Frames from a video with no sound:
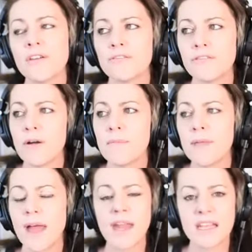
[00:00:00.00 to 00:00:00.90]

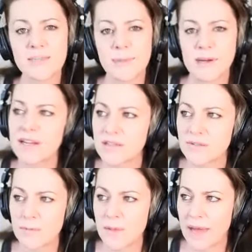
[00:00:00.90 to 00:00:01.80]
from an experience
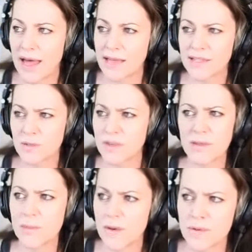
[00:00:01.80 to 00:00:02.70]
from the past with
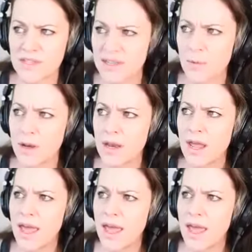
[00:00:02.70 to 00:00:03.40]
a, with someone,